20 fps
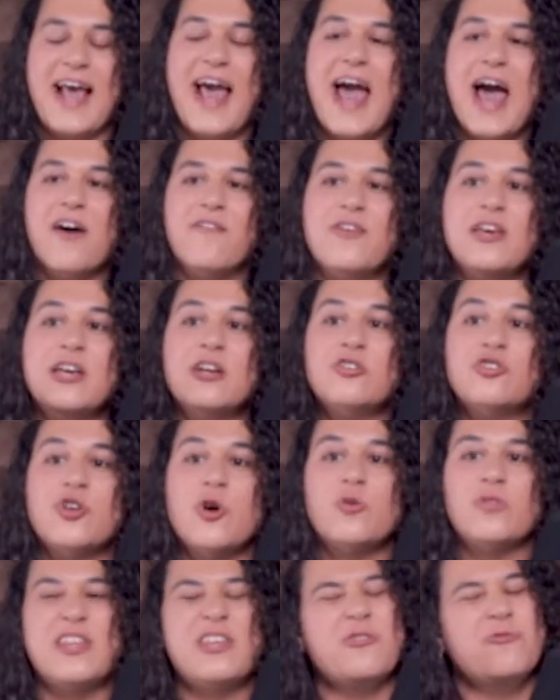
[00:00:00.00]
having a
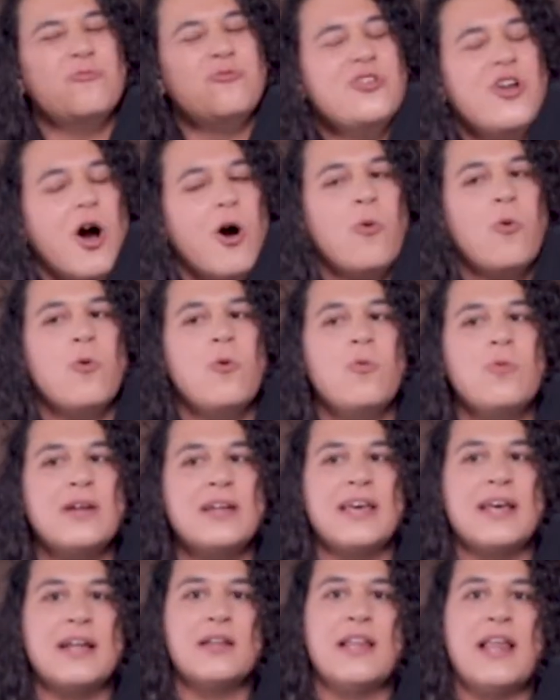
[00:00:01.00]
joke that you know would
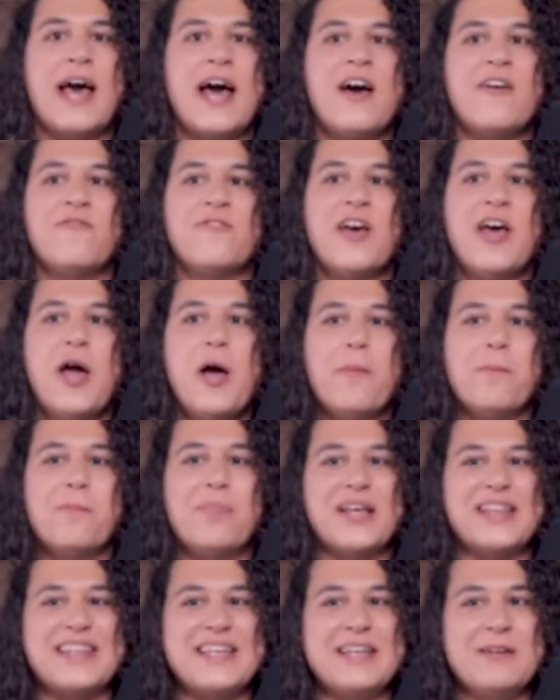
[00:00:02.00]
get a laugh,
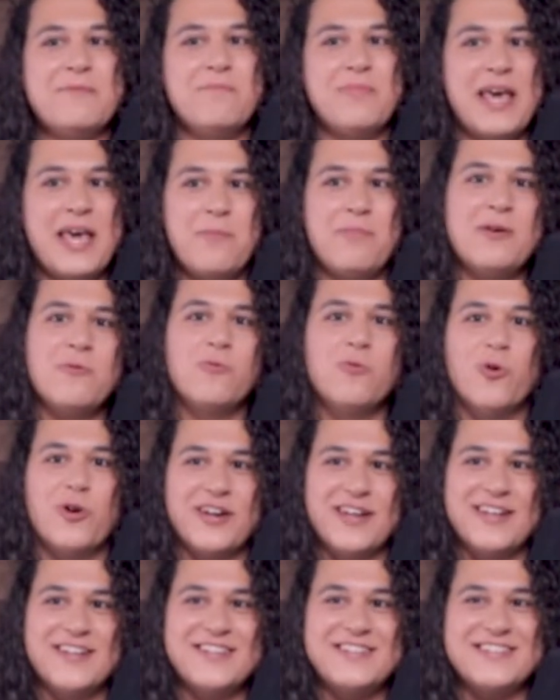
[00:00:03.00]
but then maybe
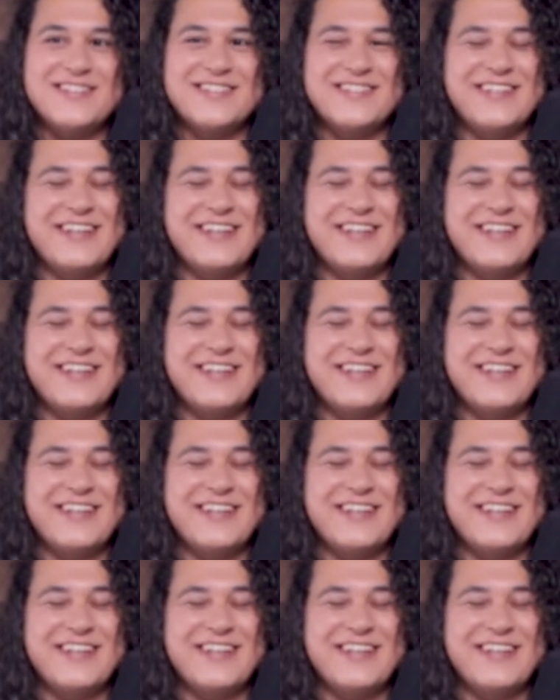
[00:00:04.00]
wouldn't?